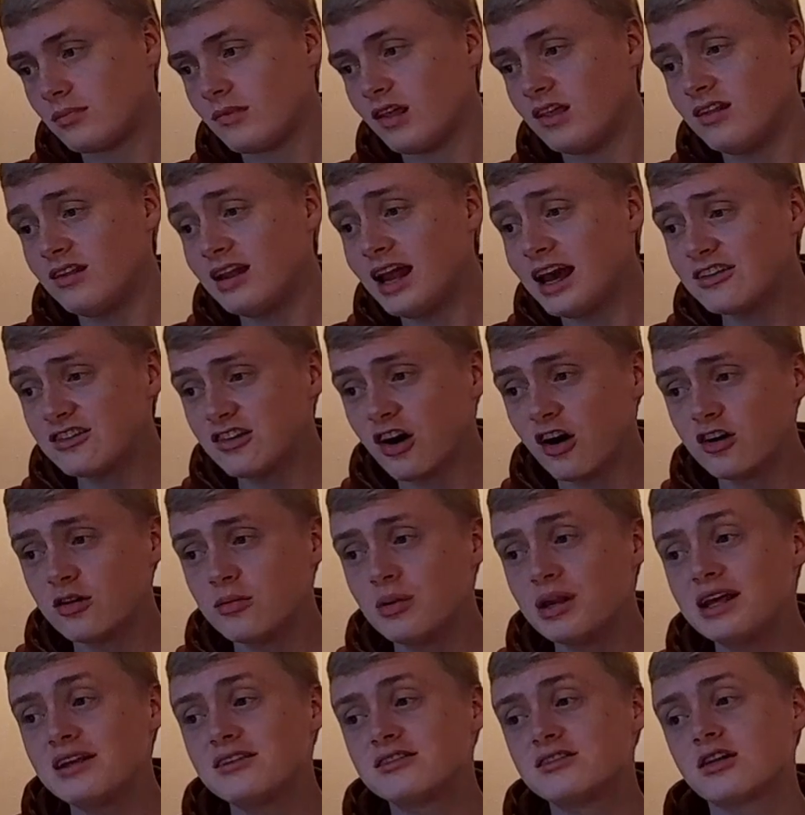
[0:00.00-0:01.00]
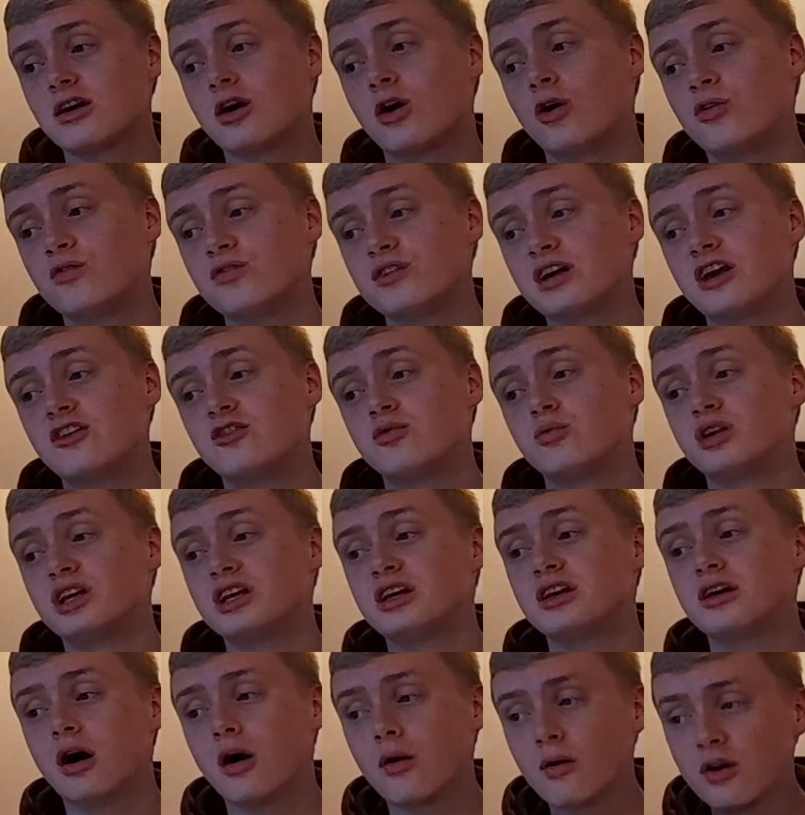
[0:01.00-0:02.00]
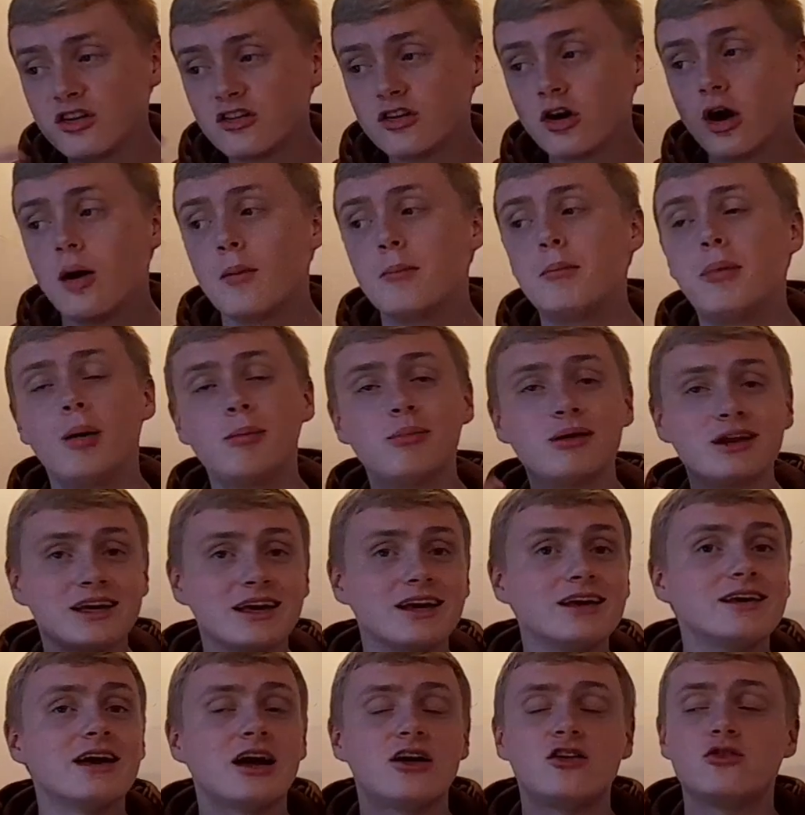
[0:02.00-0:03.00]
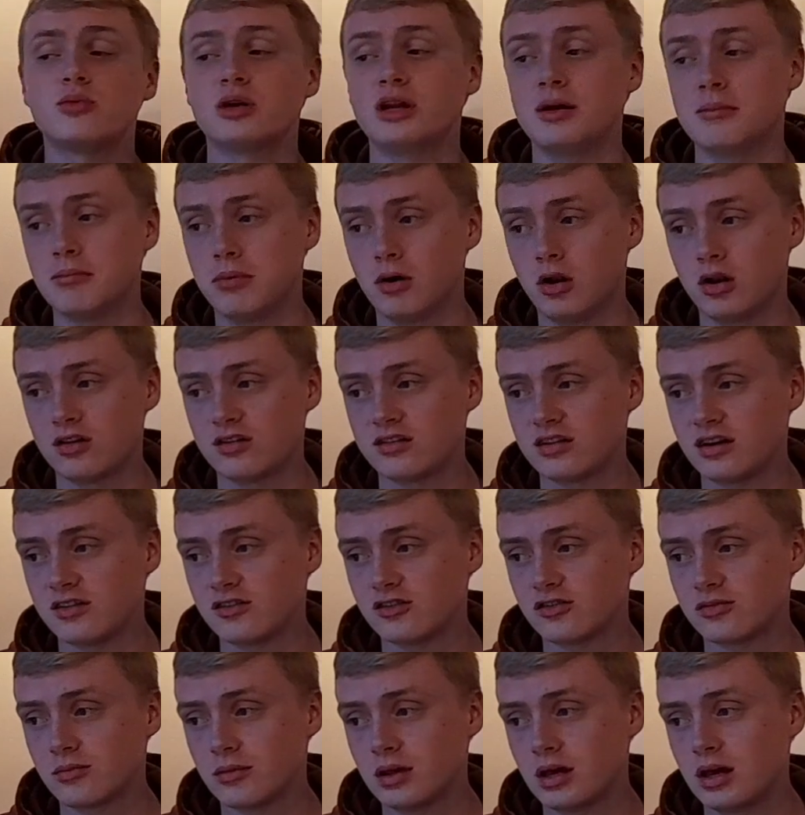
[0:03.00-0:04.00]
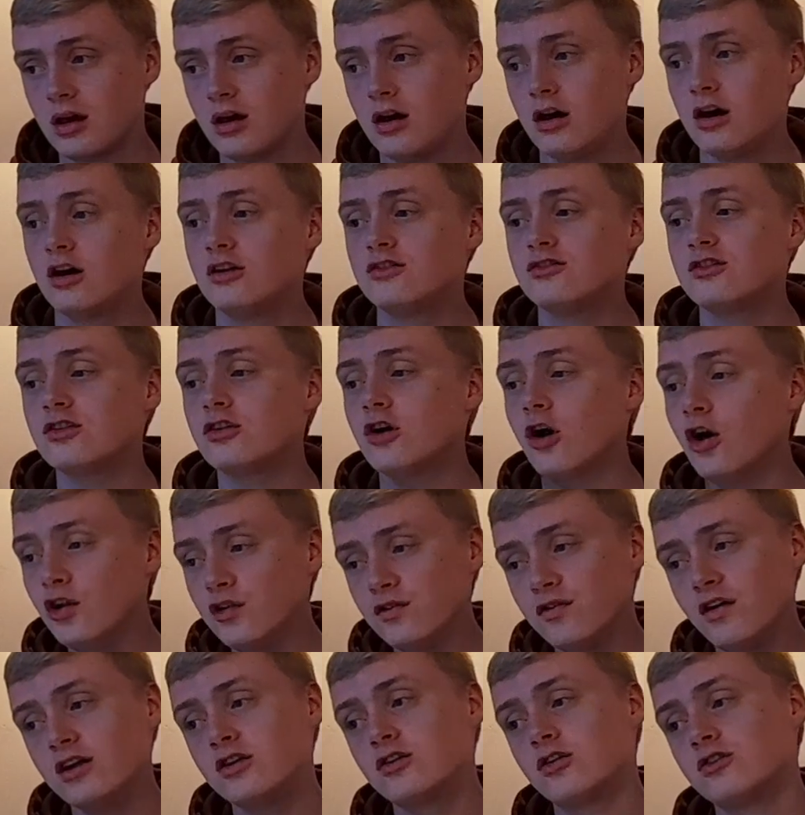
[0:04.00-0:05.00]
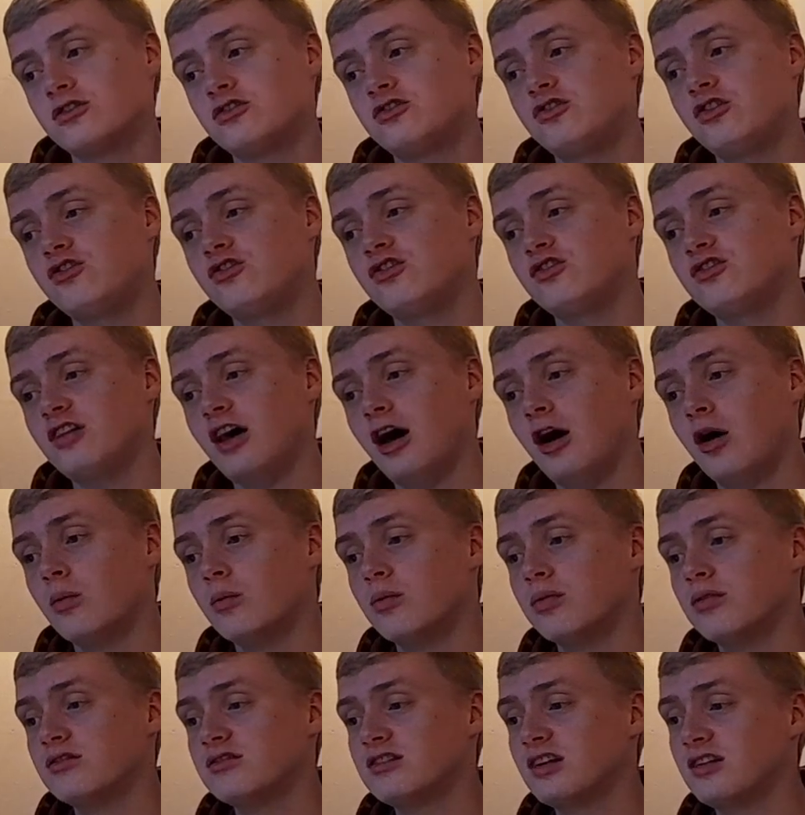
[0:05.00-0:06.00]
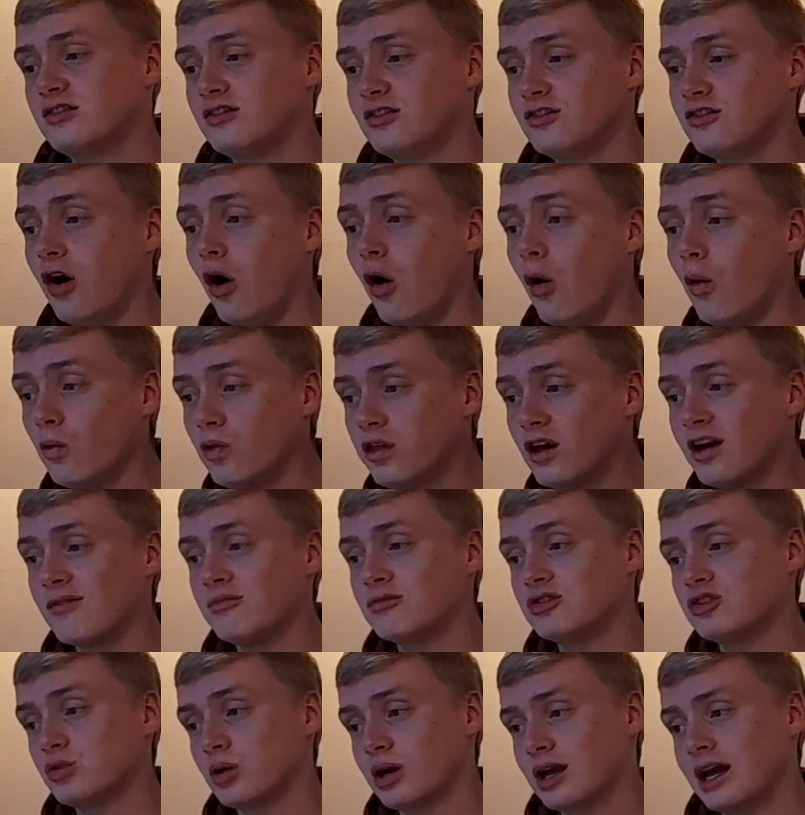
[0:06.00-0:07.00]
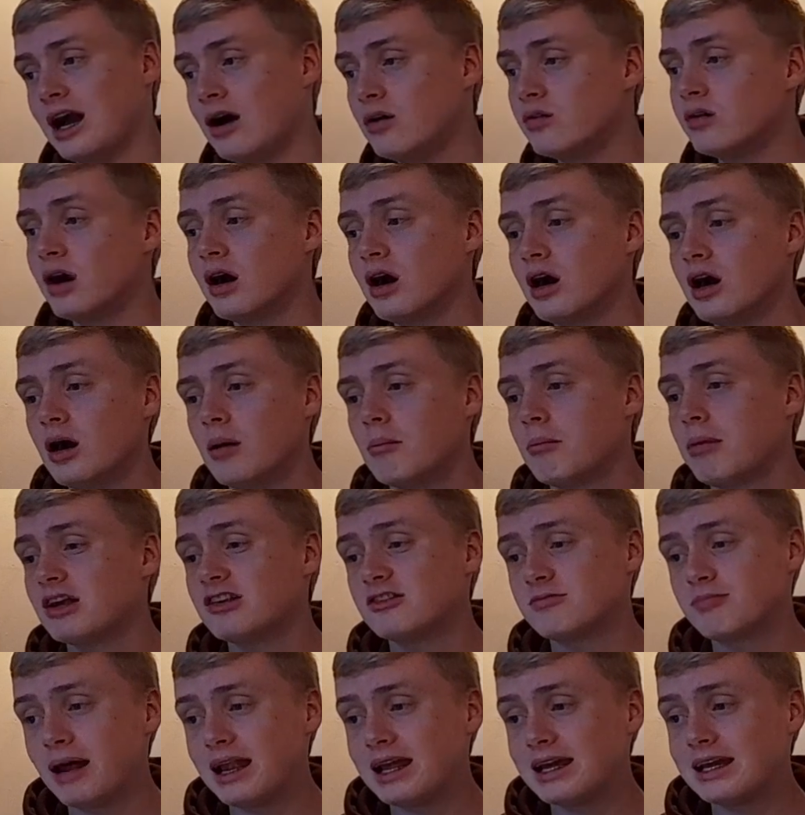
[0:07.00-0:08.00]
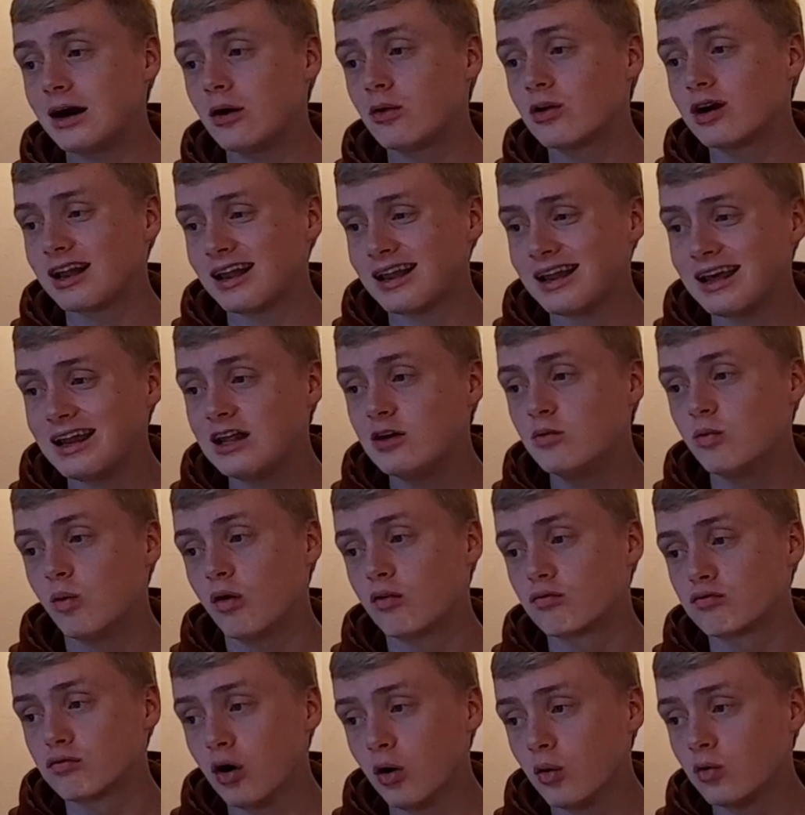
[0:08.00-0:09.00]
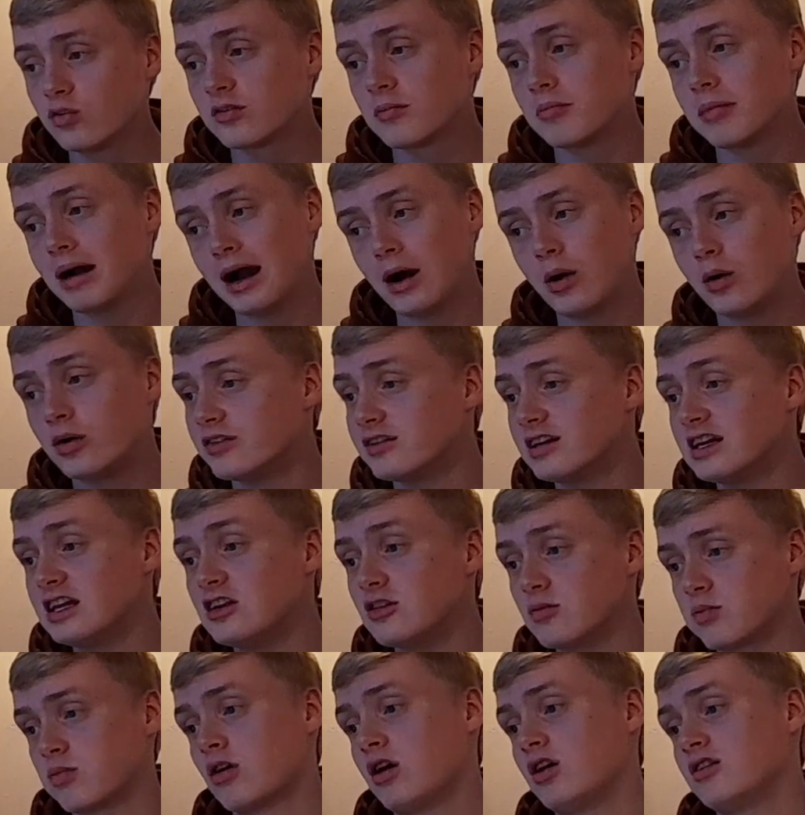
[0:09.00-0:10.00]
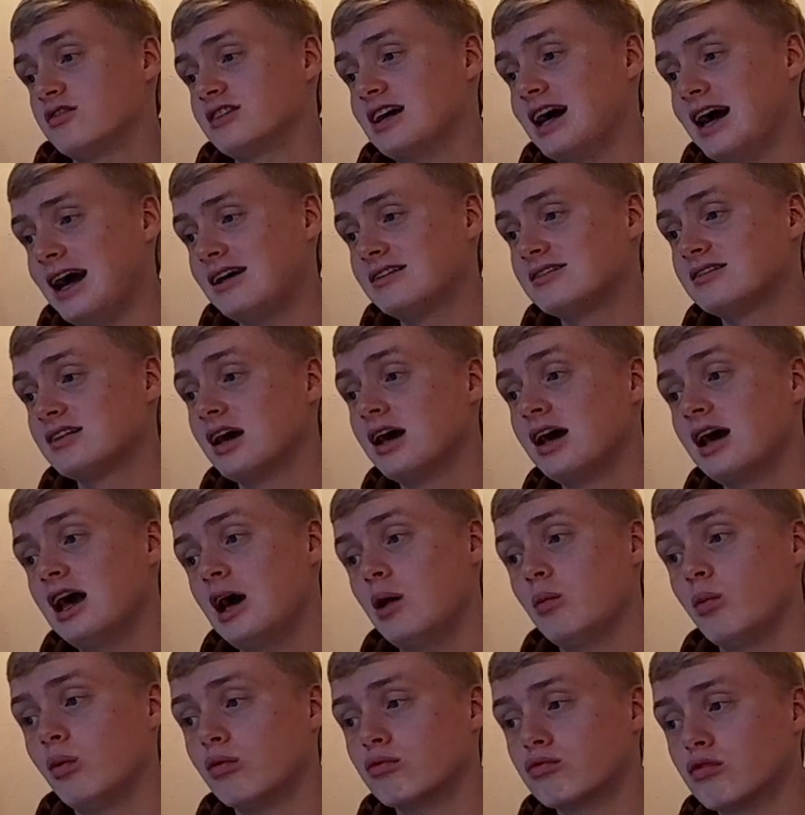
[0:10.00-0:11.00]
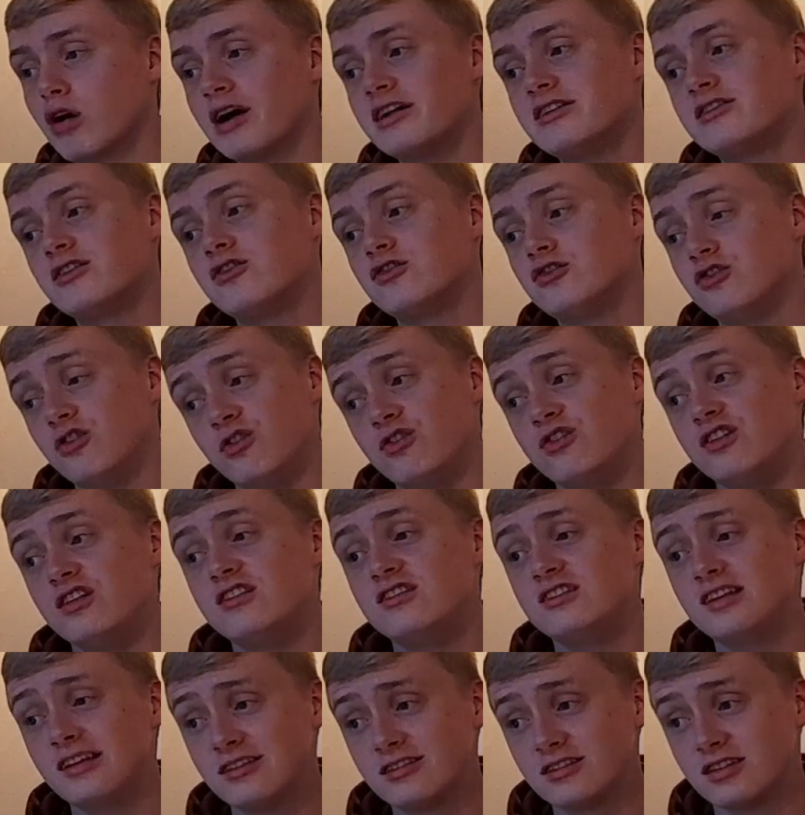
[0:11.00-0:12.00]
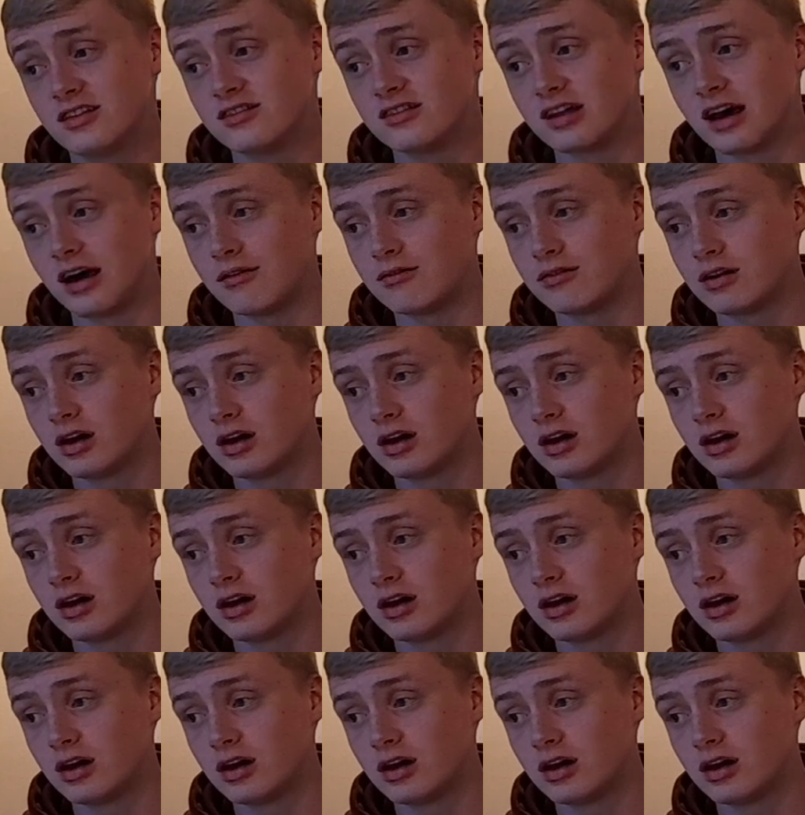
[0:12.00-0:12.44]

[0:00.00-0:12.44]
The next argument is that codification would encourage public engagement in politics. So codified constitutions help citizens hold the government to account by spelling out clearly what roles and powers each branch has and what rights and duties citizens have.